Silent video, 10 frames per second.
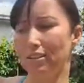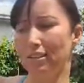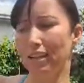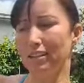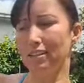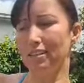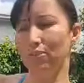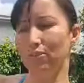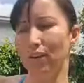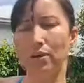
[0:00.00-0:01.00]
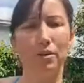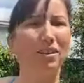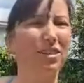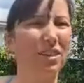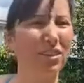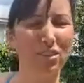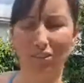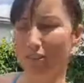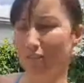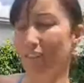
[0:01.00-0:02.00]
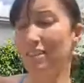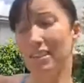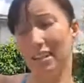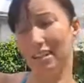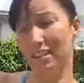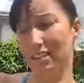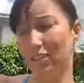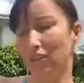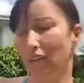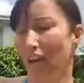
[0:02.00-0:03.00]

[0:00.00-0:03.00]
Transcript: stainless steel fiber. Sorry, not silver, stainless steel.